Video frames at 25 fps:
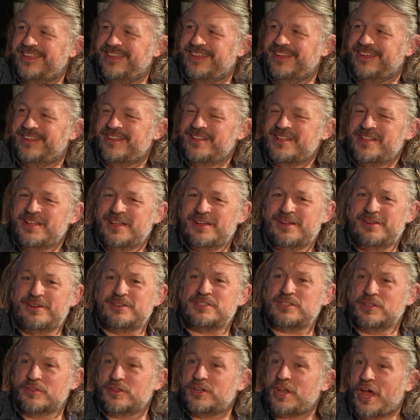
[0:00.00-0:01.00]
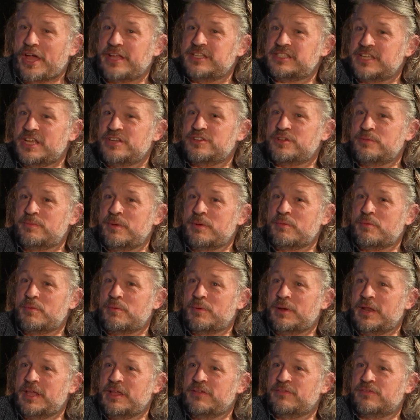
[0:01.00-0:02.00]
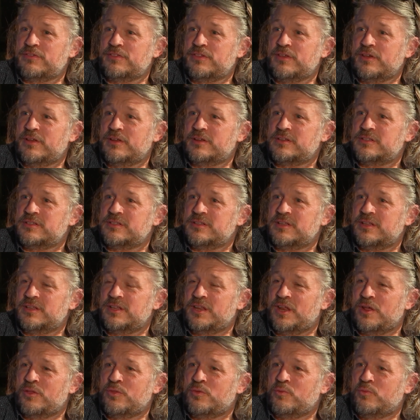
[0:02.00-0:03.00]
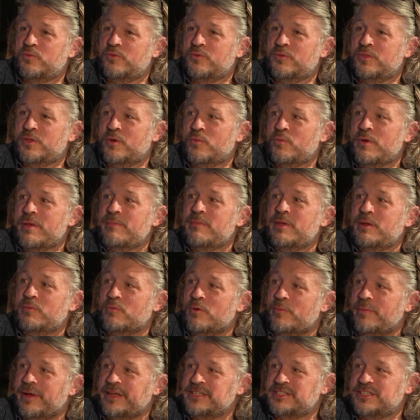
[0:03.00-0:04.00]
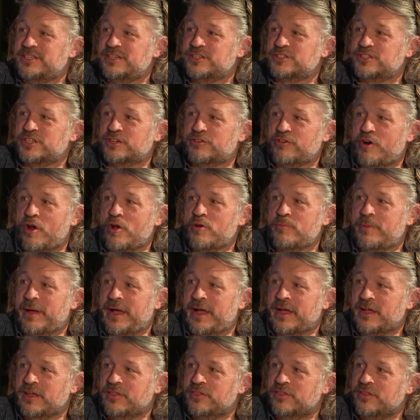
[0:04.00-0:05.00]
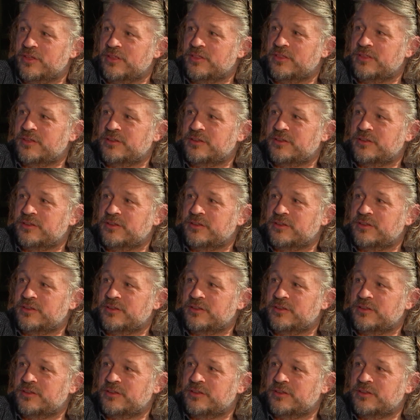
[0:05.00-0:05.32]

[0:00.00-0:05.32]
But until the 19th century, people believed that that women were basically just a grow bag and